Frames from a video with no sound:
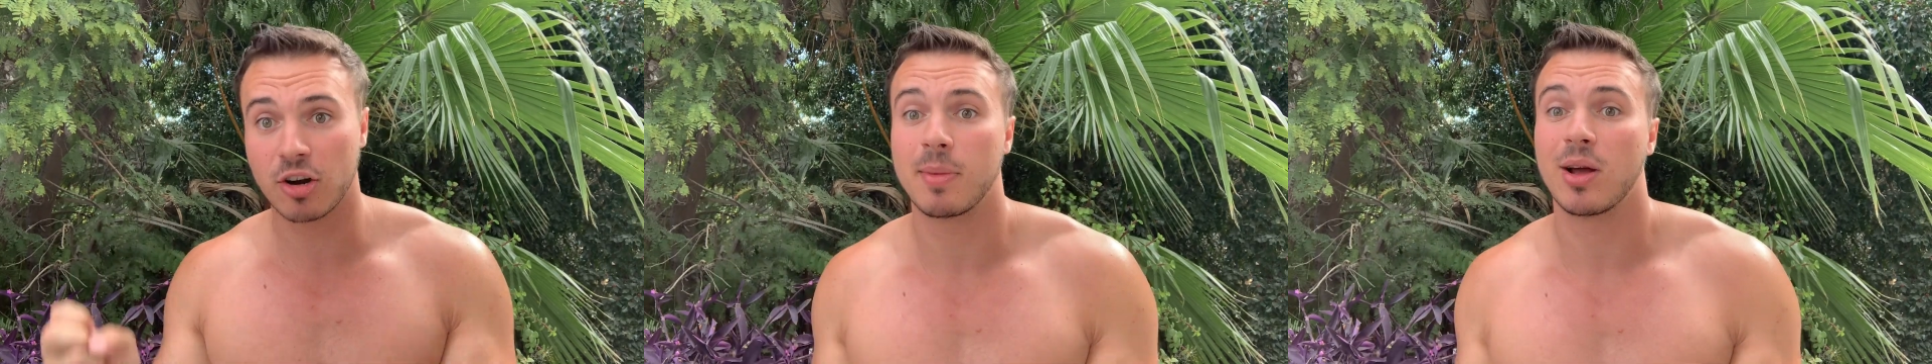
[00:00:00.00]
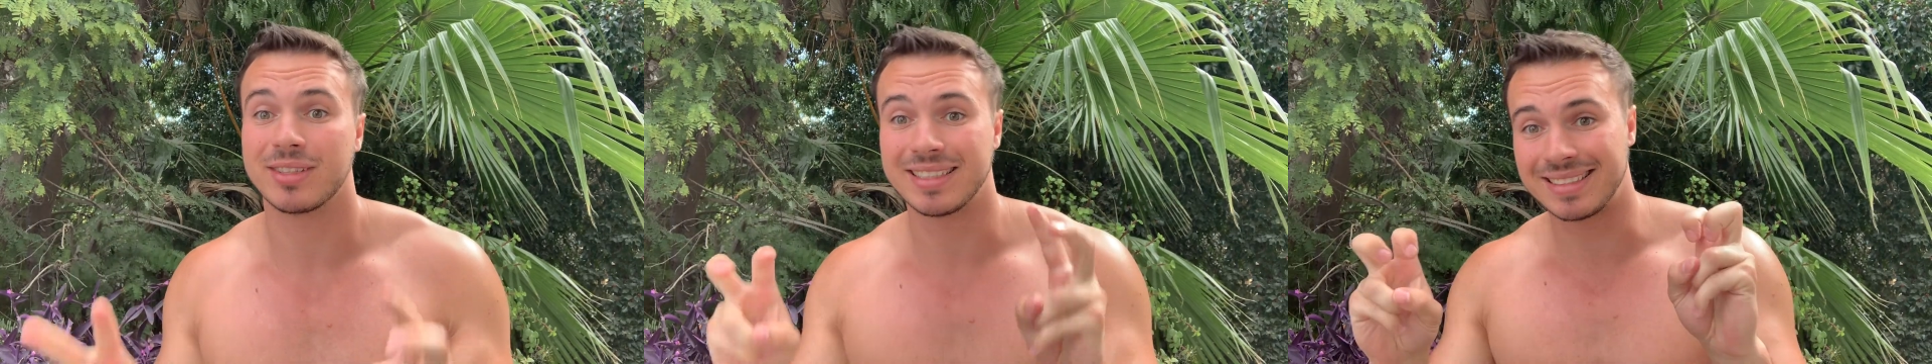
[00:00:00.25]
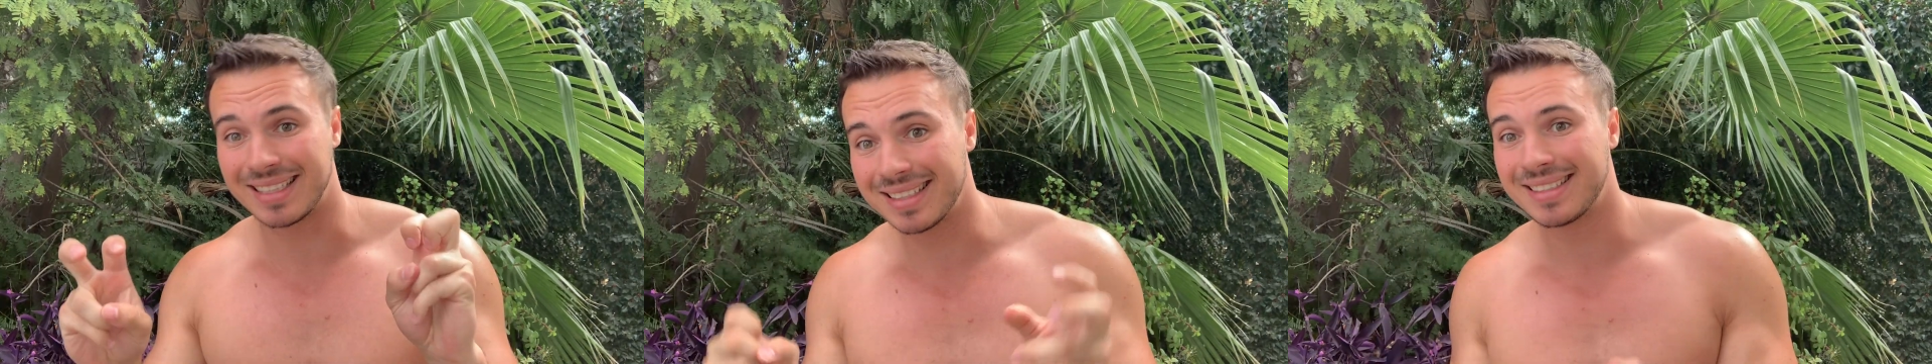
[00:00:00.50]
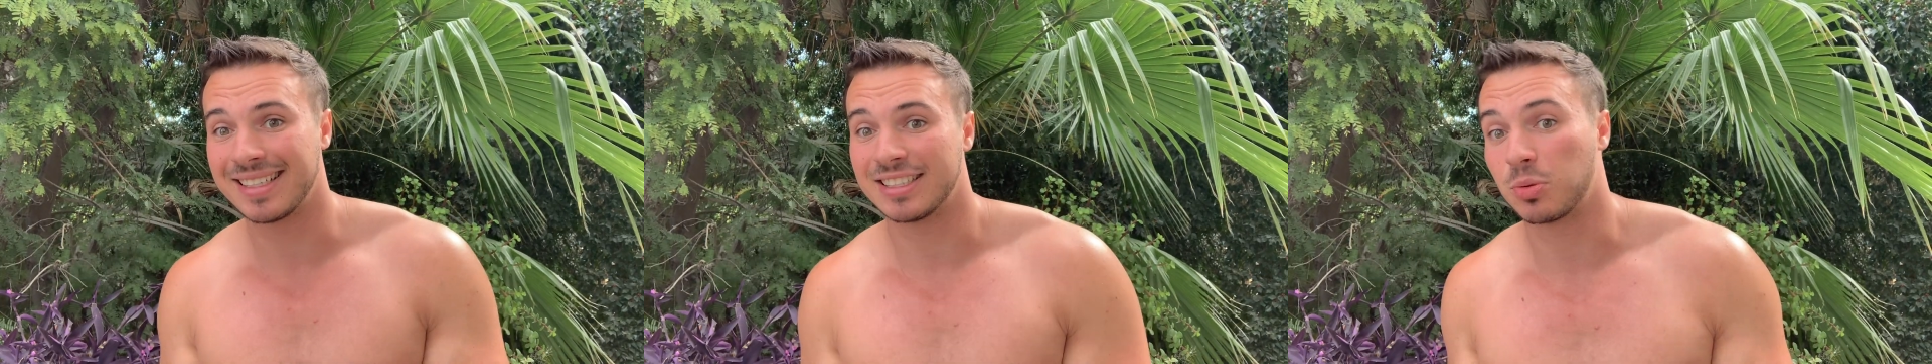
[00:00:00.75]
male, the
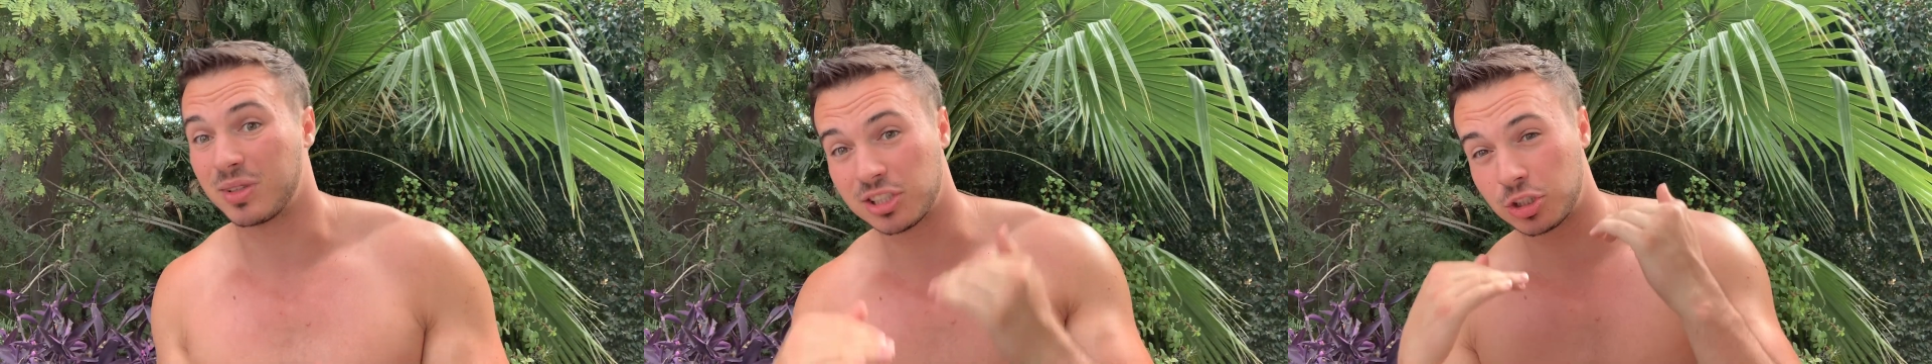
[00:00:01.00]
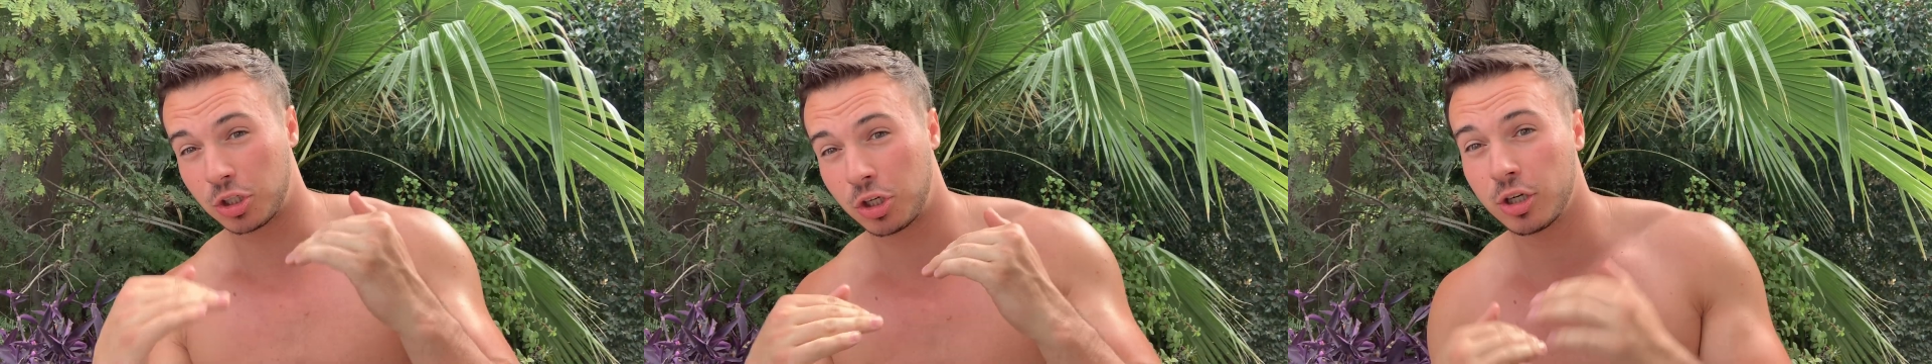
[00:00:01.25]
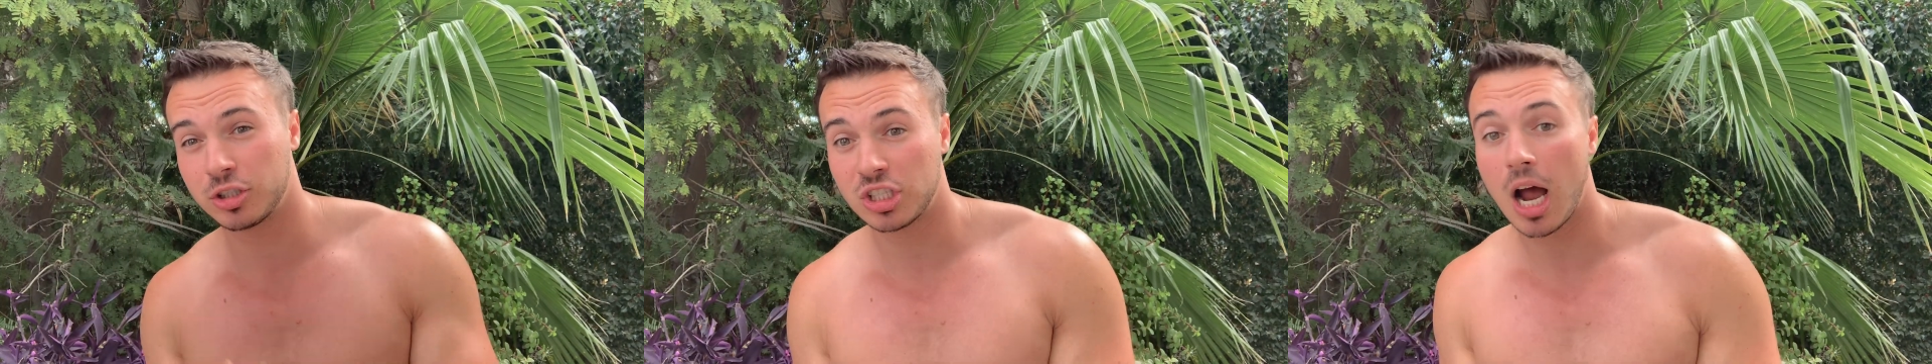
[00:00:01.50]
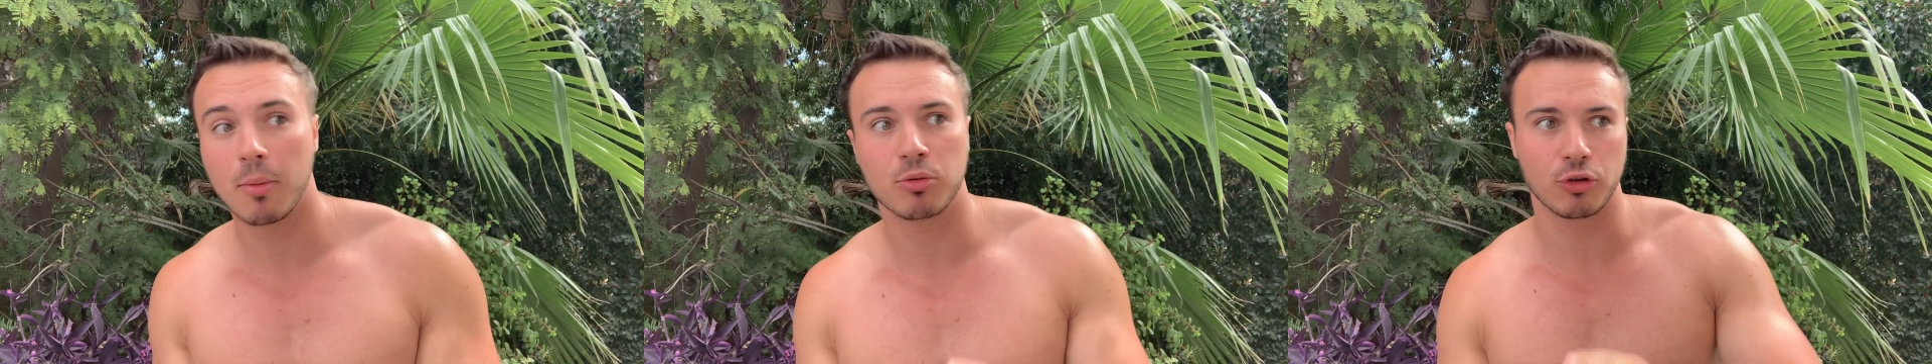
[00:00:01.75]
dentist with the secure job,